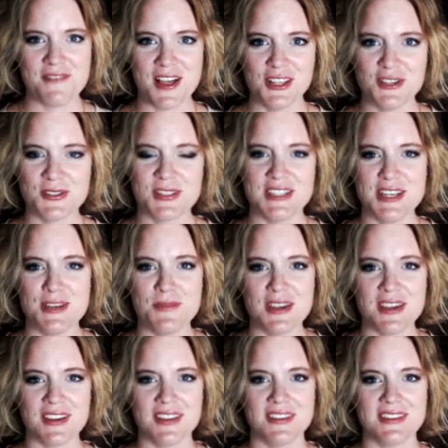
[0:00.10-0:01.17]
fellow
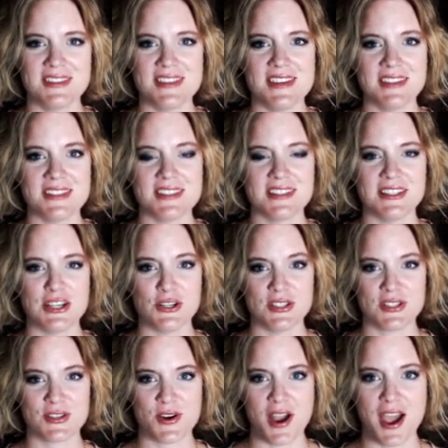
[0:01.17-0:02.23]
Steemians, this is Little
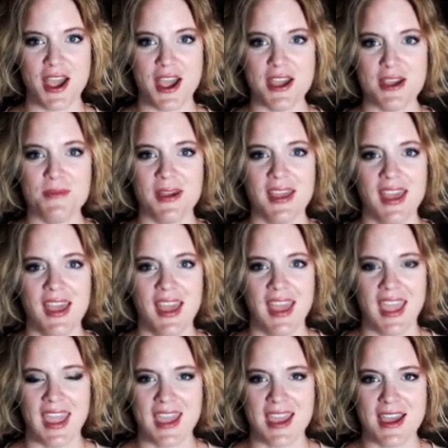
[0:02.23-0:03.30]
Scribe,
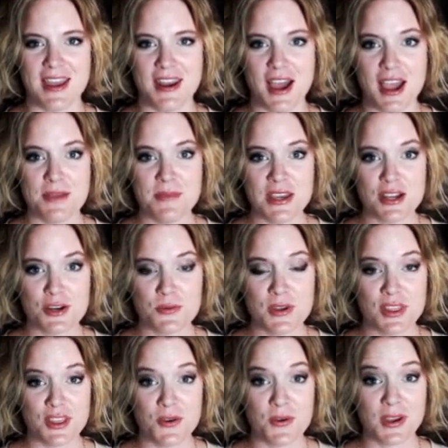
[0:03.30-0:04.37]
and I'm here
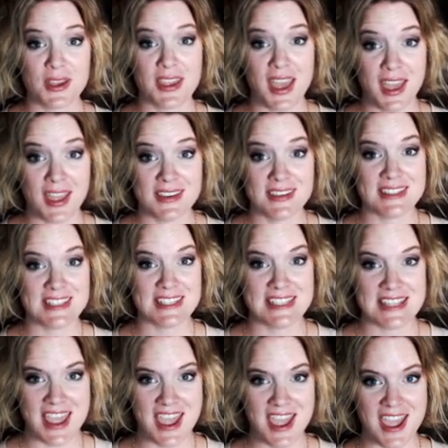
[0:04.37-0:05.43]
with you again
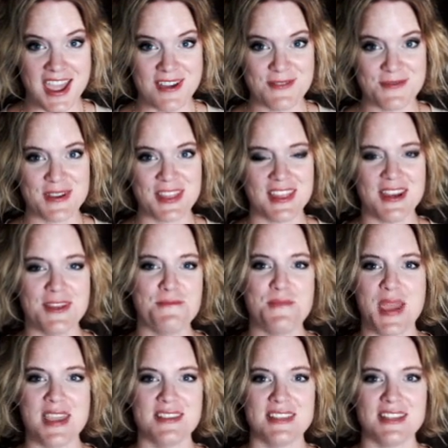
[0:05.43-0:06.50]
today with an
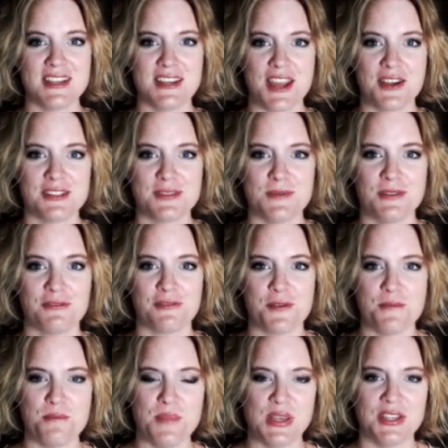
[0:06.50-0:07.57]
amazing announcement
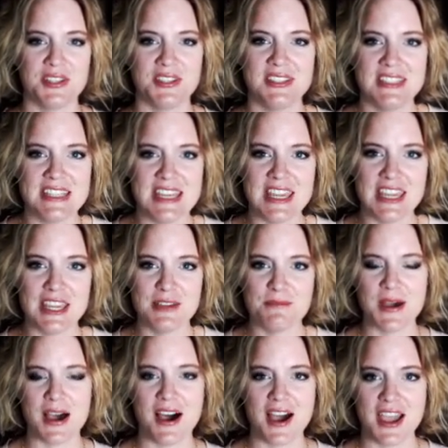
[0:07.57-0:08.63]
from Build
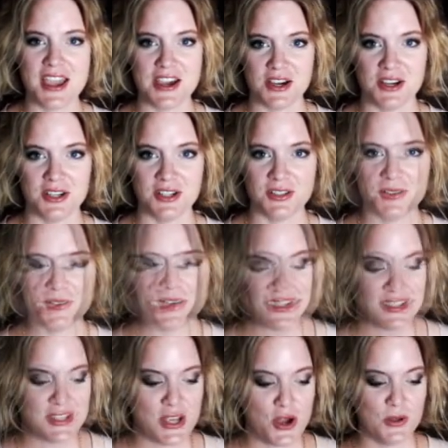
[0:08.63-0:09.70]
Team IO.
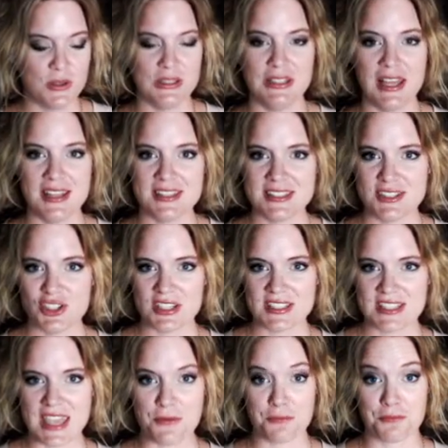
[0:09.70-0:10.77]
So let's just
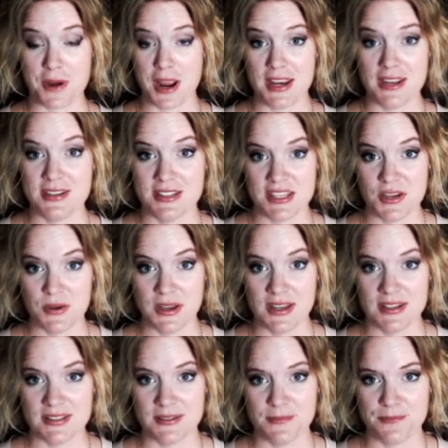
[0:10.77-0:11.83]
get right into it.